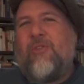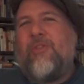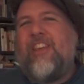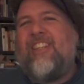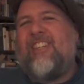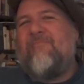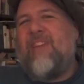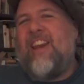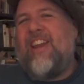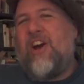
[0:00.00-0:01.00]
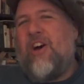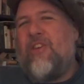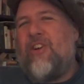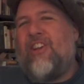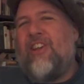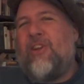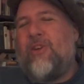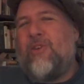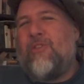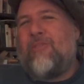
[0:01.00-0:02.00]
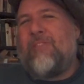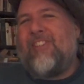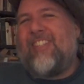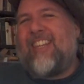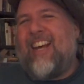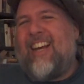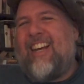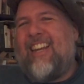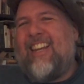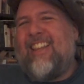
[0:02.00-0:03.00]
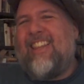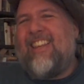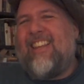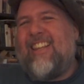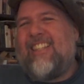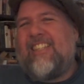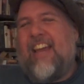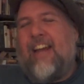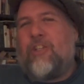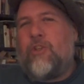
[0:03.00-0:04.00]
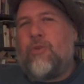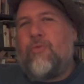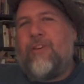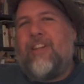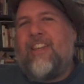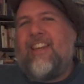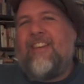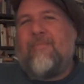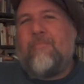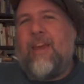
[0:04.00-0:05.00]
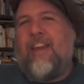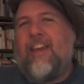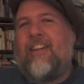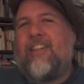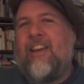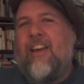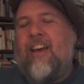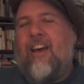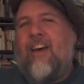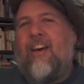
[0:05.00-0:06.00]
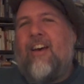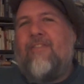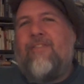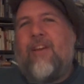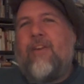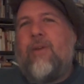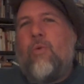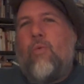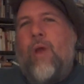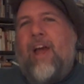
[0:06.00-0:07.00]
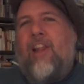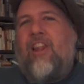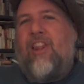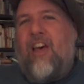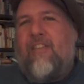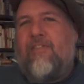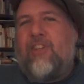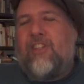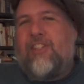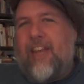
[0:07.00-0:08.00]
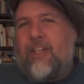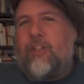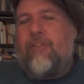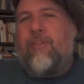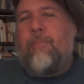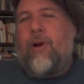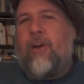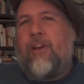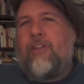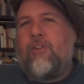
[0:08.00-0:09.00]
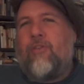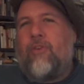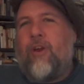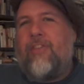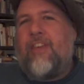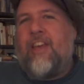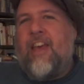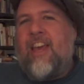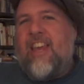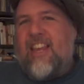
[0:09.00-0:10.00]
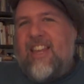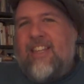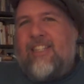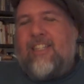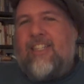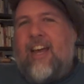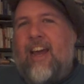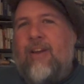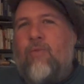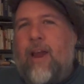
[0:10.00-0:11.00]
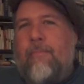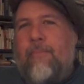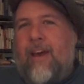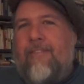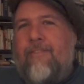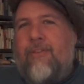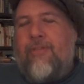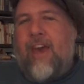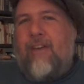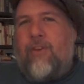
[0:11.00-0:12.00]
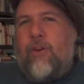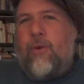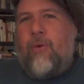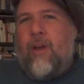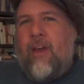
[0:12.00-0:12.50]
these and many other little accoutrements in the statue really make it a very well-loved section of the park. It's over on the east side, right by Fifth Avenue,